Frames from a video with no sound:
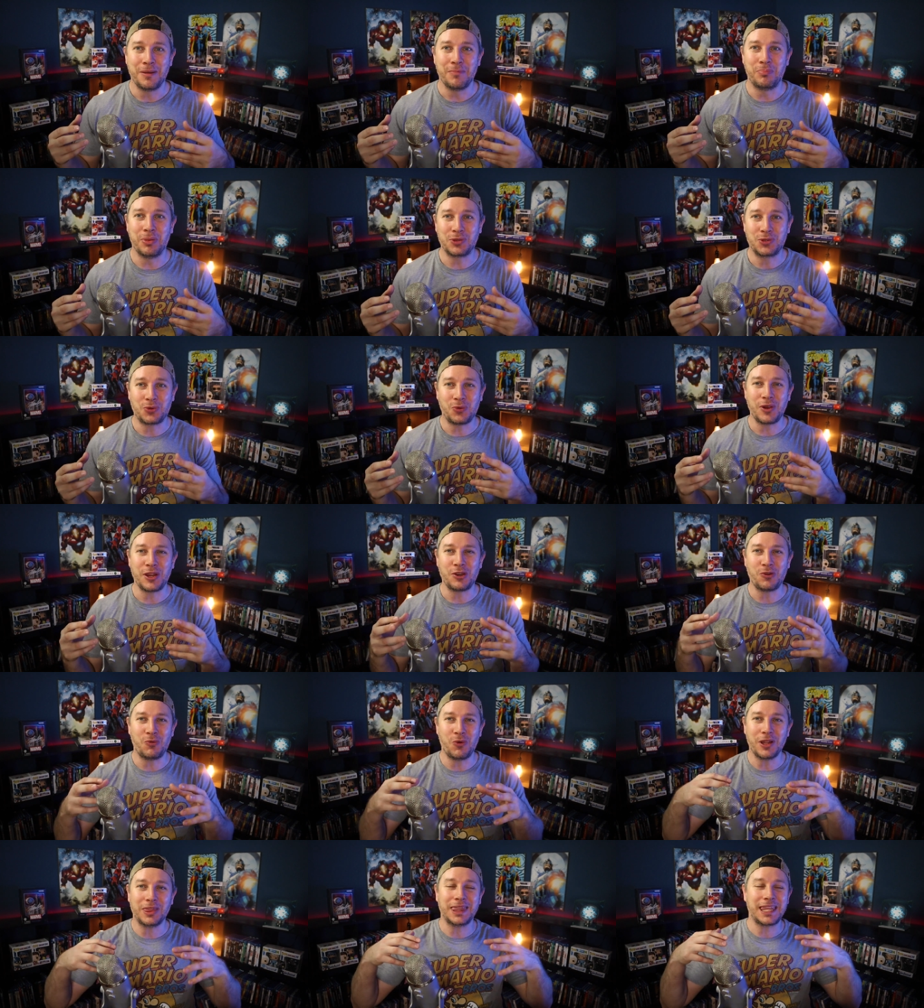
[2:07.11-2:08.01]

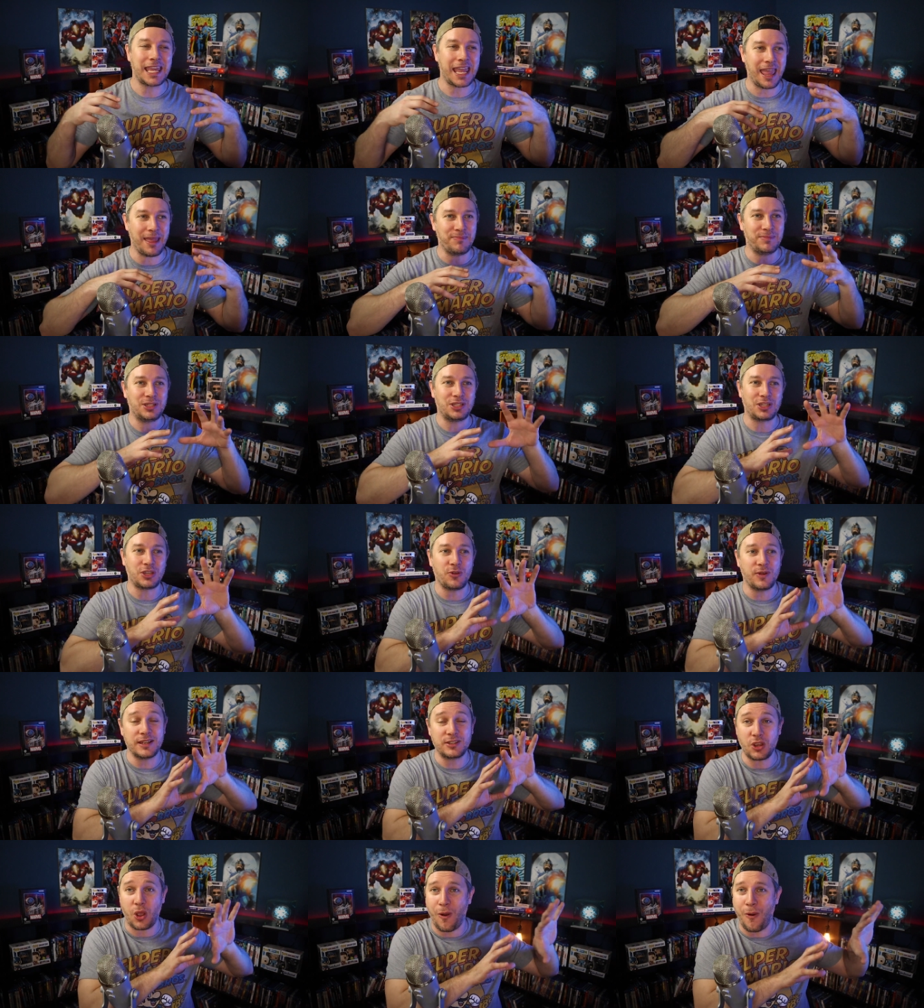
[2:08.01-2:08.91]
between what the MCU
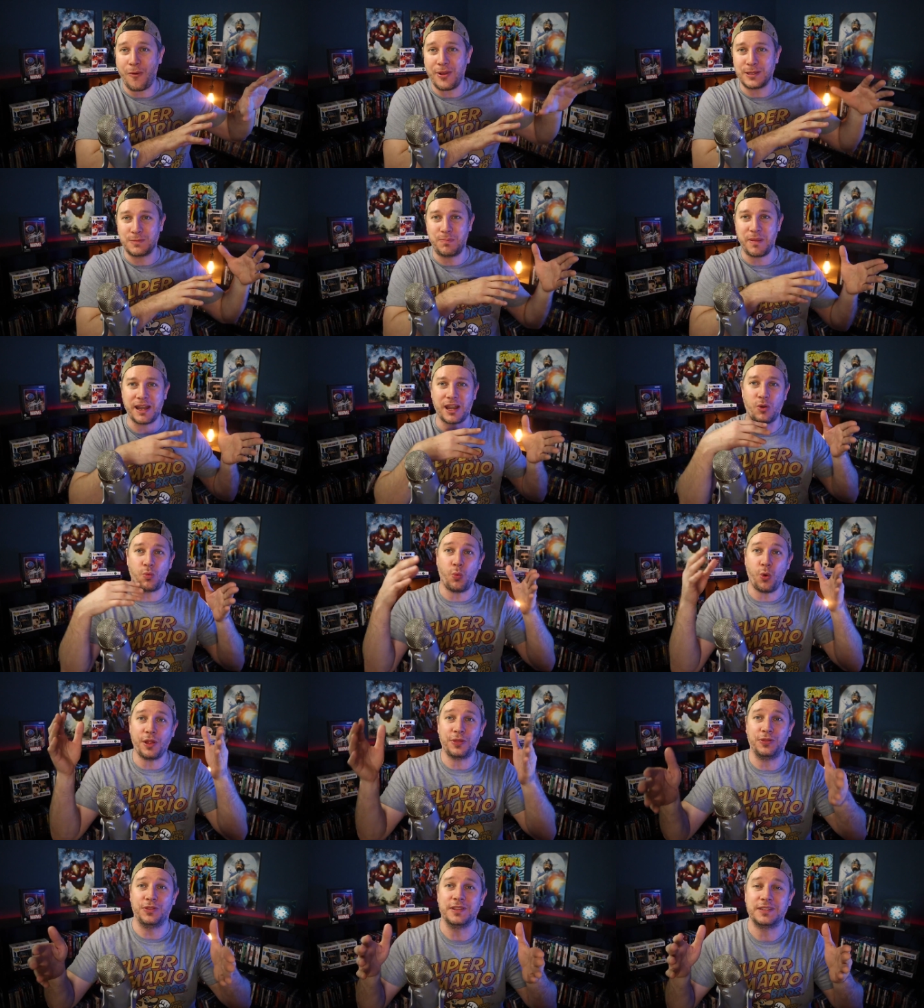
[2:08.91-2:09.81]
has always been and
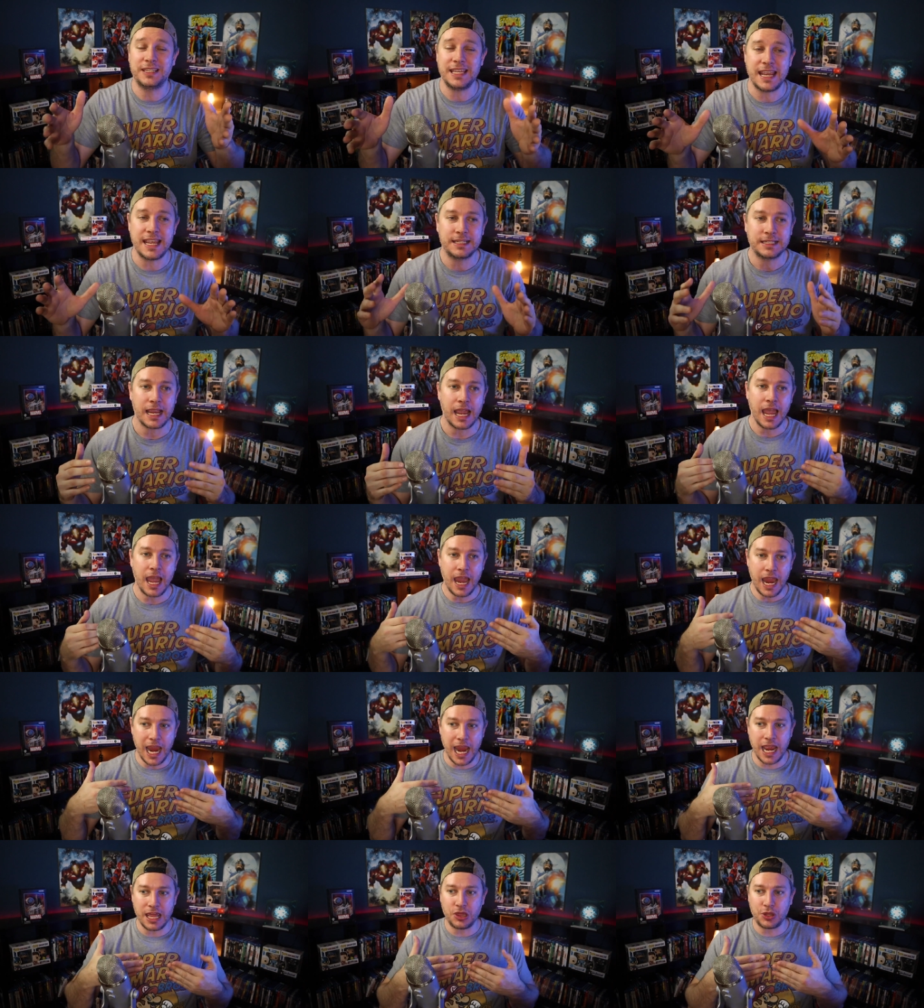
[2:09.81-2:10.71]
what this is,
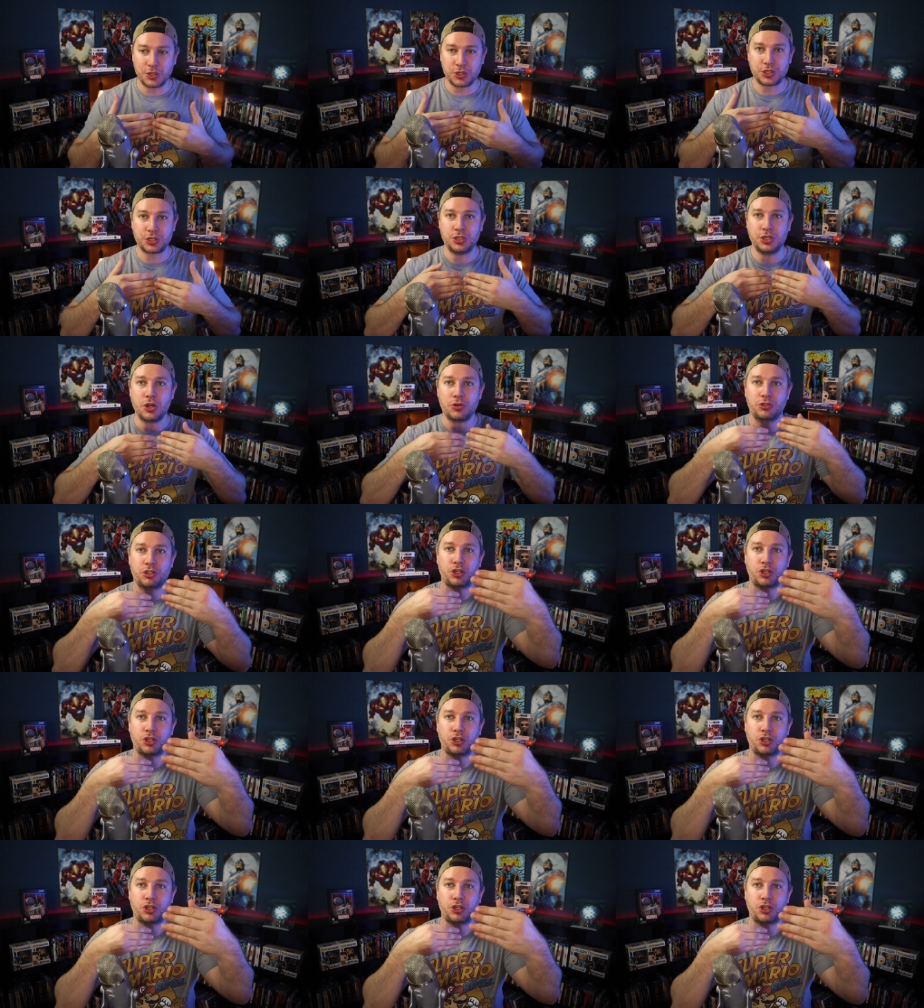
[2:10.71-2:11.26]
and there's no